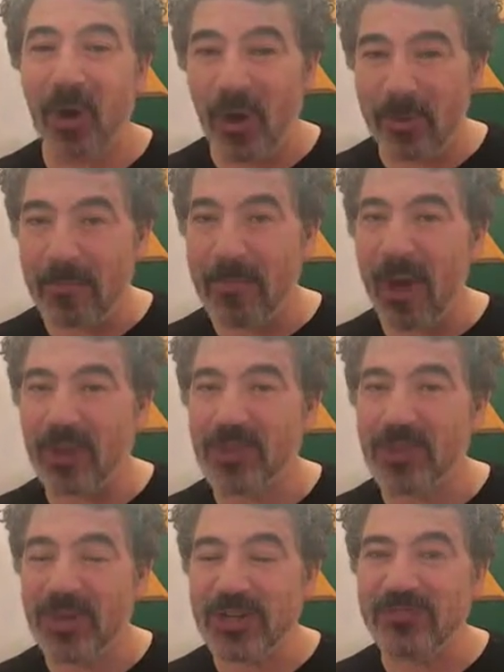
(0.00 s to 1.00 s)
on March
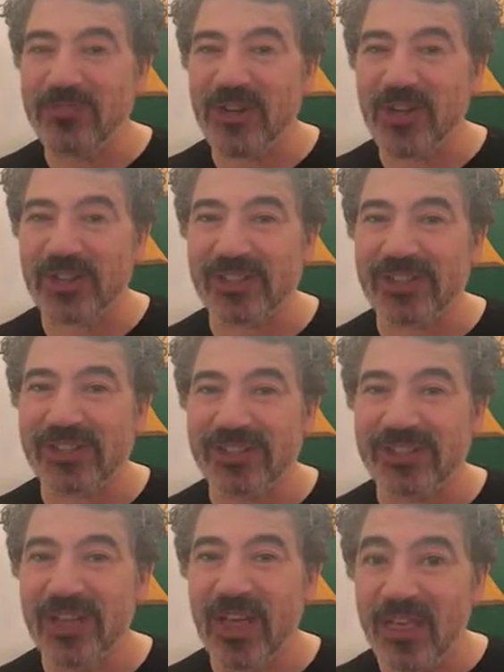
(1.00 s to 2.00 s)
thirty-first
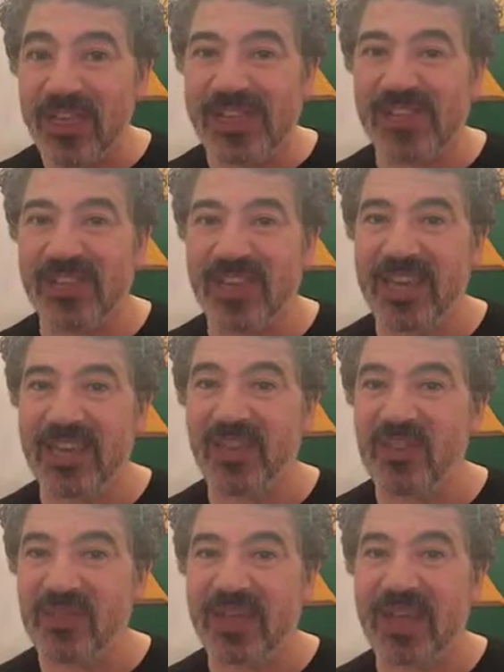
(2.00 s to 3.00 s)
this year,
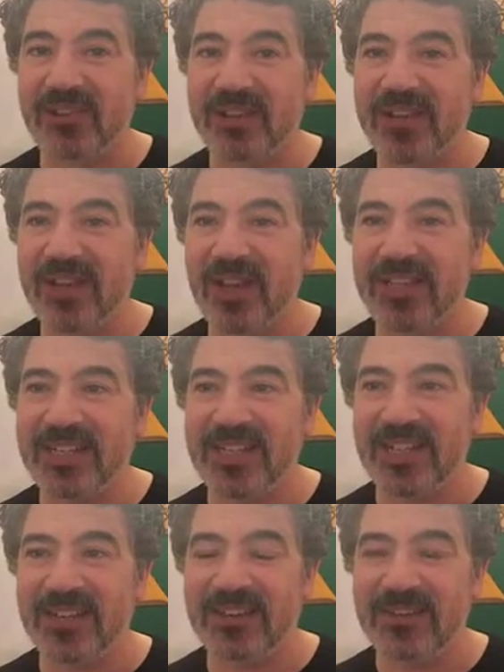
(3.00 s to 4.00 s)
two thousand
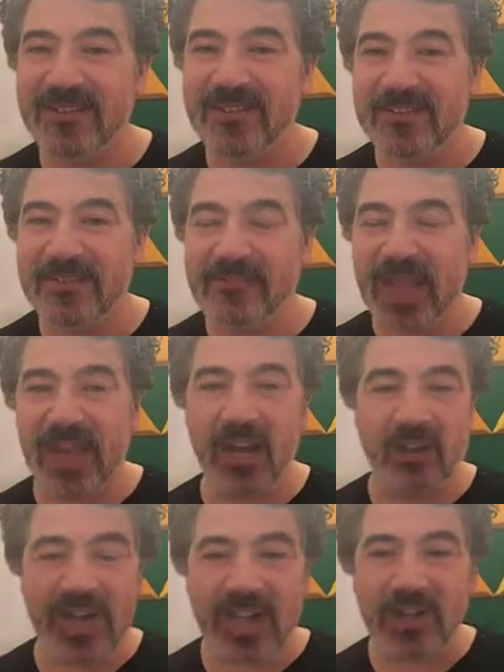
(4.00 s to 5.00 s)
nineteen, at
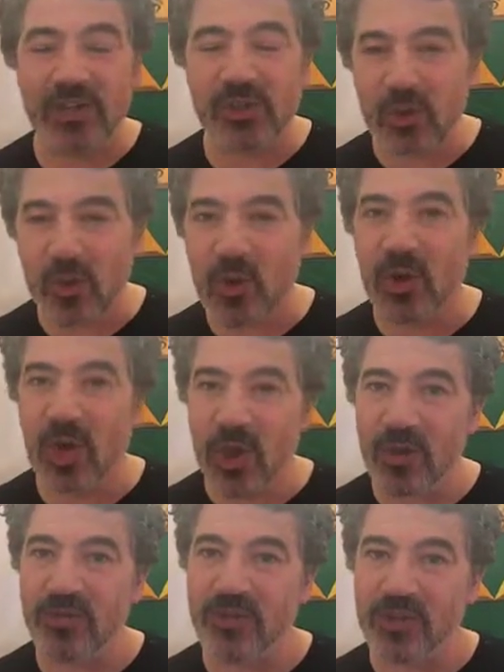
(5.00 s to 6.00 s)
locations all
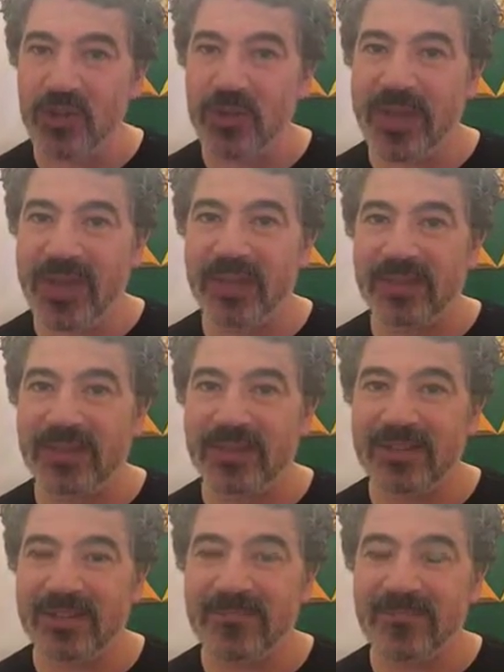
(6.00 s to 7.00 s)
over New
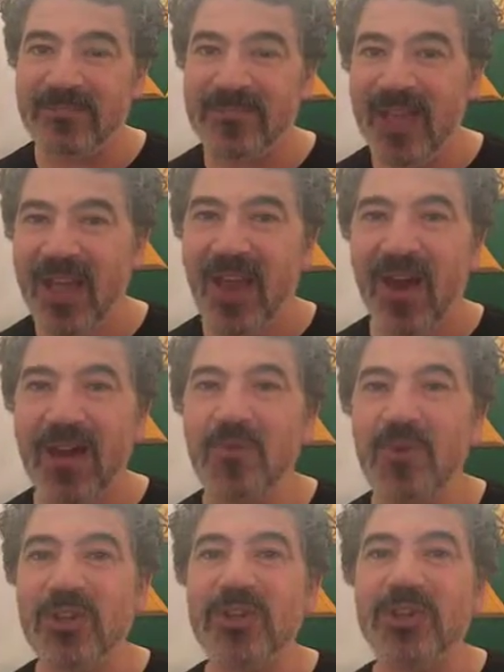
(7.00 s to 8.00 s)
England. I
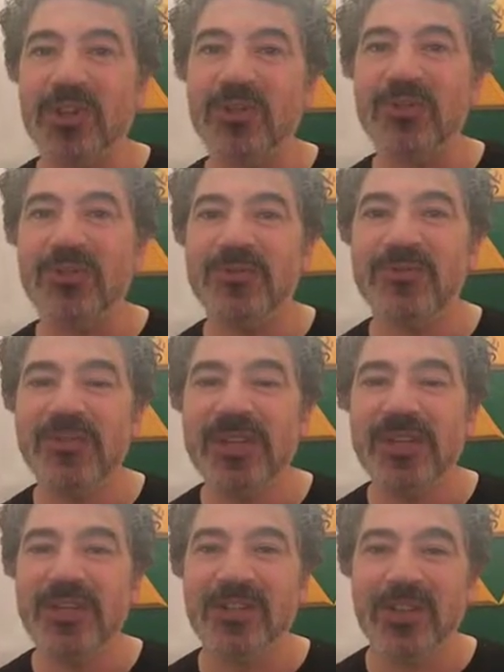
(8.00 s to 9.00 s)
want you
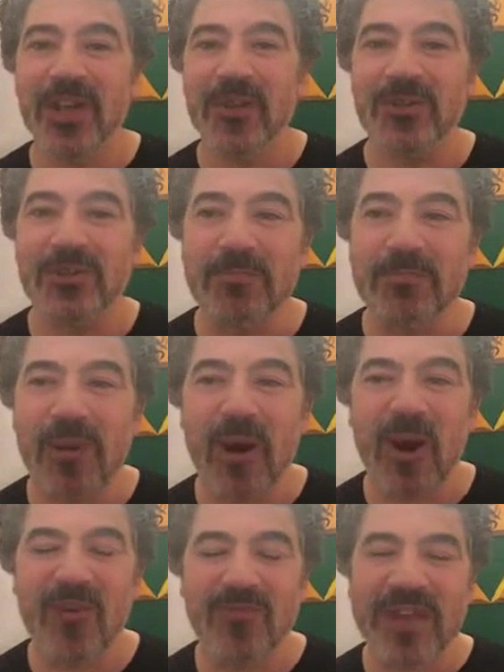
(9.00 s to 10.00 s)
to go to
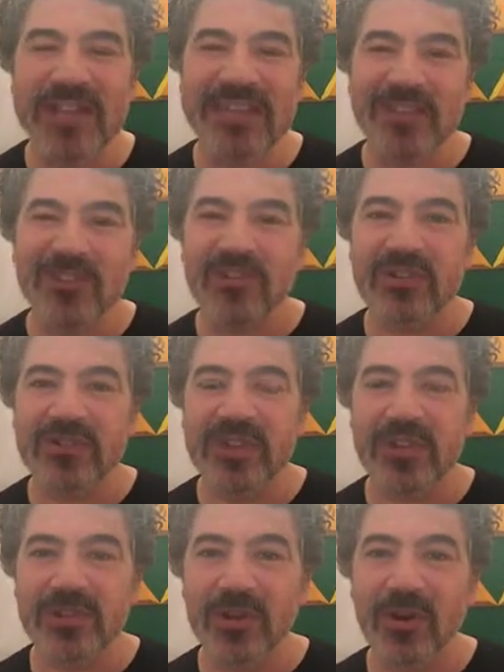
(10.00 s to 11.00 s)
bar rated
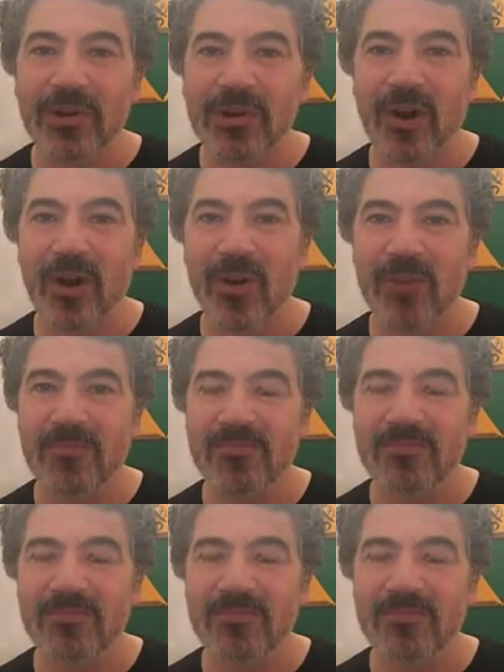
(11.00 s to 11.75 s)
trivia dot com